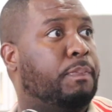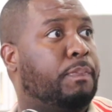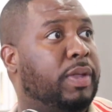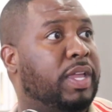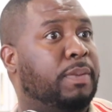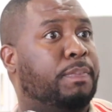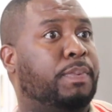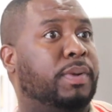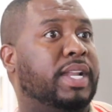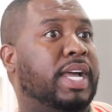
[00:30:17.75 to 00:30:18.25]

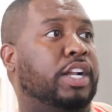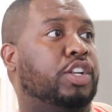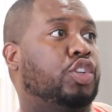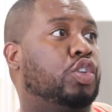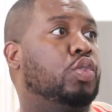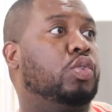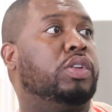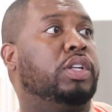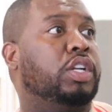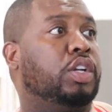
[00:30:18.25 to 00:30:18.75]
the people
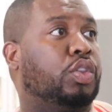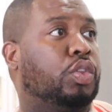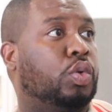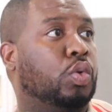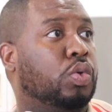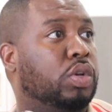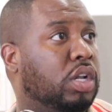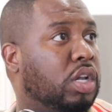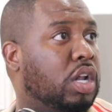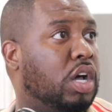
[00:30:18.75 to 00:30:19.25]
that you
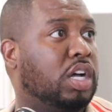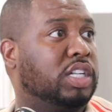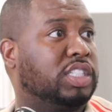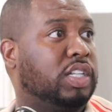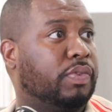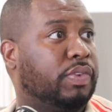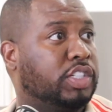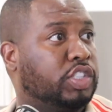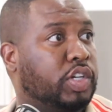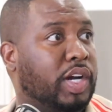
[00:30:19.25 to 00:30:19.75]
need through the
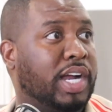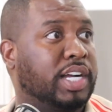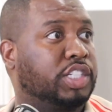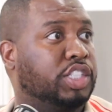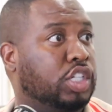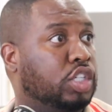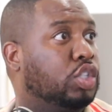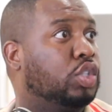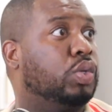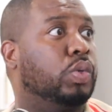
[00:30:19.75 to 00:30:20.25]
laws of
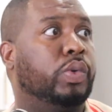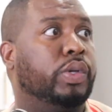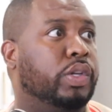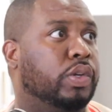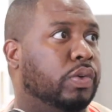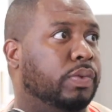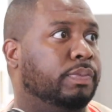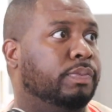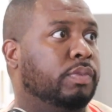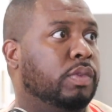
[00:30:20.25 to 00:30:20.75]
attraction
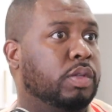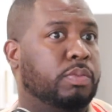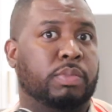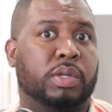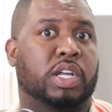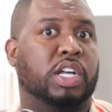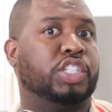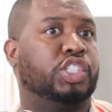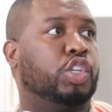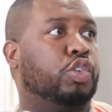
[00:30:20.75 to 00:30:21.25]
to you.
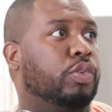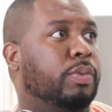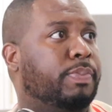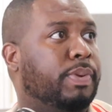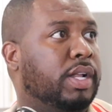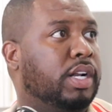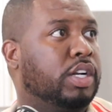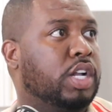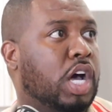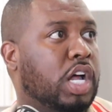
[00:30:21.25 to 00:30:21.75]
Right. Because
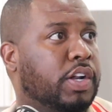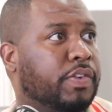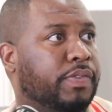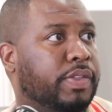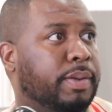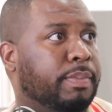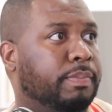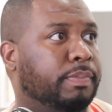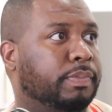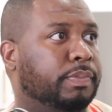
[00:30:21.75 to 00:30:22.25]
you repelled
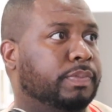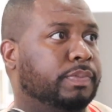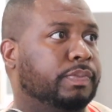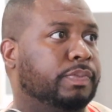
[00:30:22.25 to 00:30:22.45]
all of them.